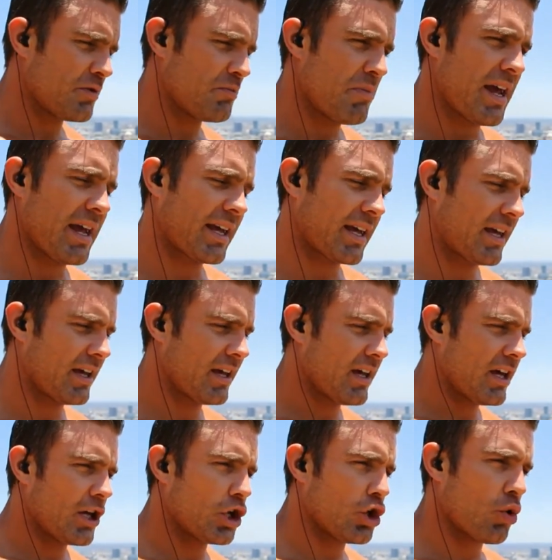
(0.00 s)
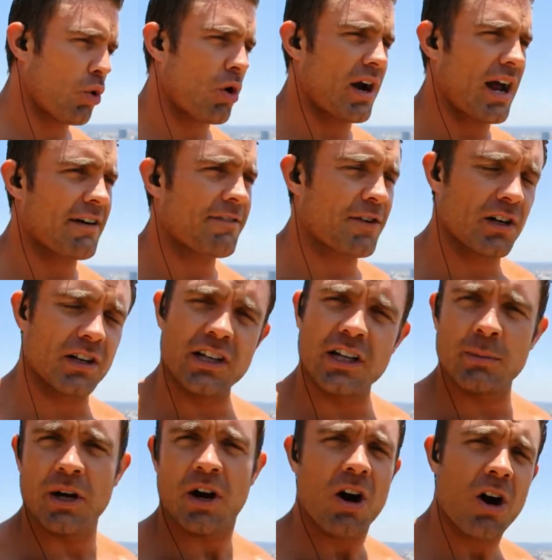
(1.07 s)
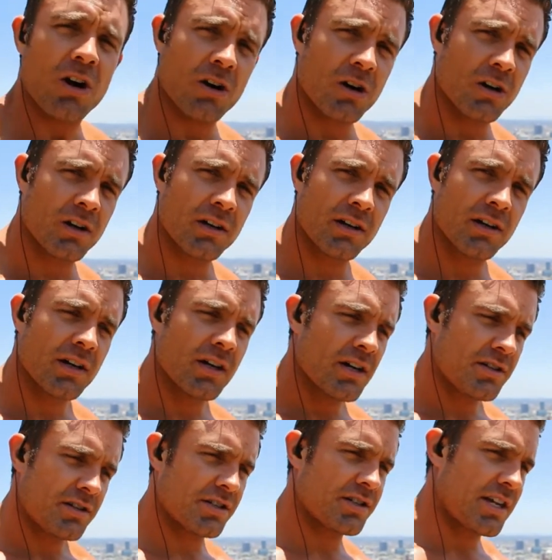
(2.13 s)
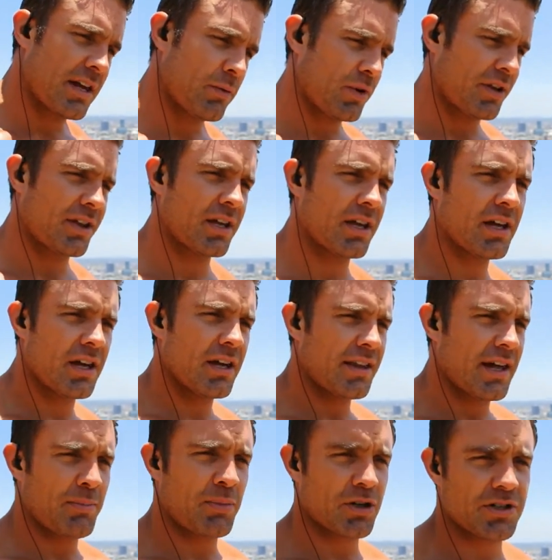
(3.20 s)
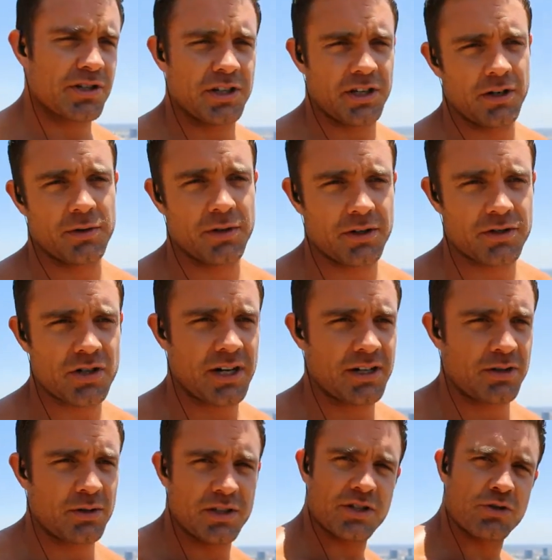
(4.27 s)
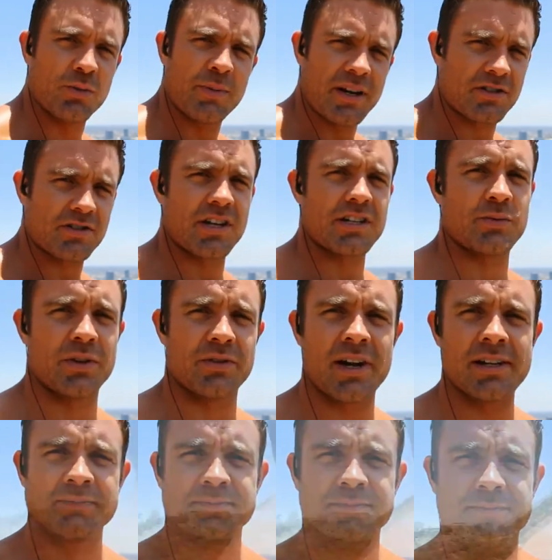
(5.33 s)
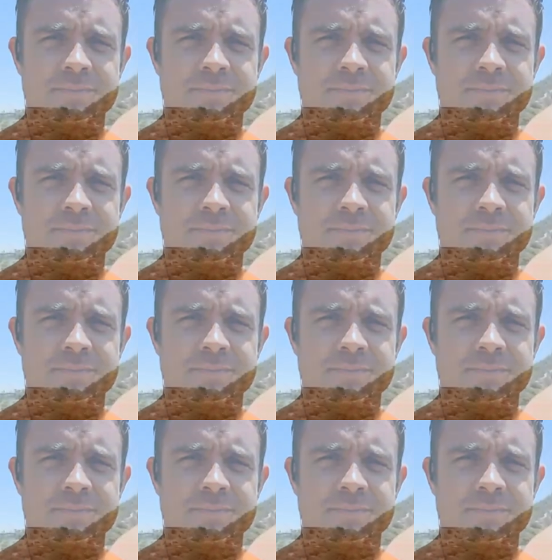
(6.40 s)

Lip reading: make your effort a little bit harder to stay with that person that you're trying to do this group exercise with, right?